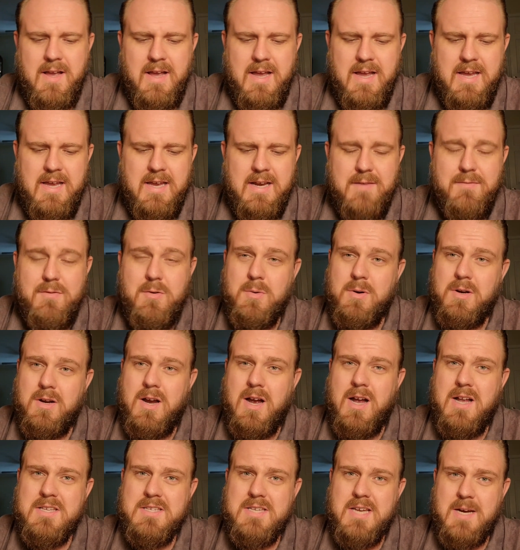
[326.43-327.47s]
And if you want to
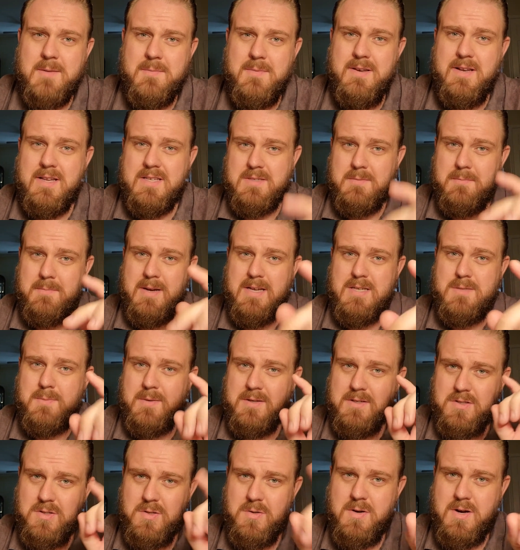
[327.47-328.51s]
contact me, that's the best
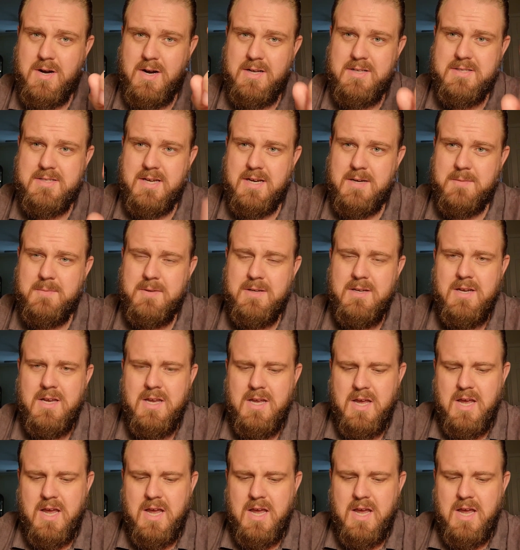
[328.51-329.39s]
place to contact me.